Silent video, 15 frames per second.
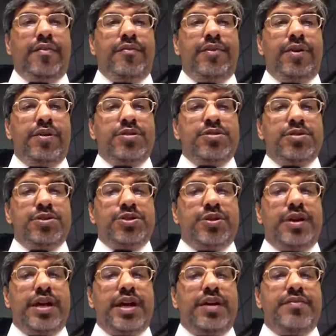We also should
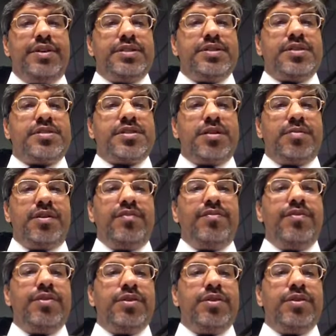have a system of